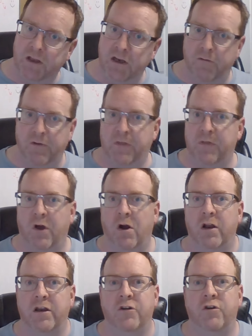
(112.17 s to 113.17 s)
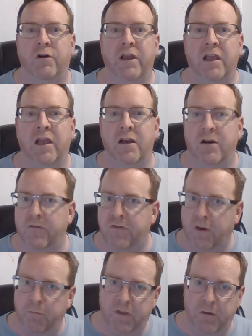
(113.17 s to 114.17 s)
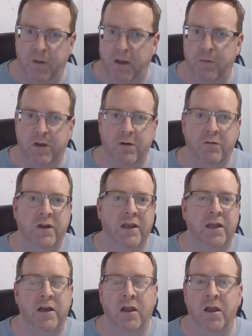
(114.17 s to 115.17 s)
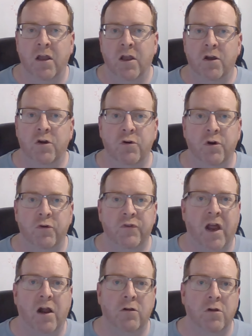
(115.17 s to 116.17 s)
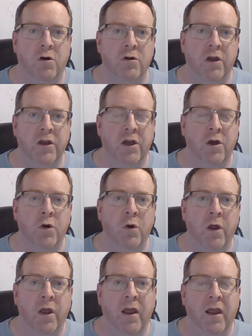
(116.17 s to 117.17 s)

of a thought in your head of something maybe you did who knows how long ago,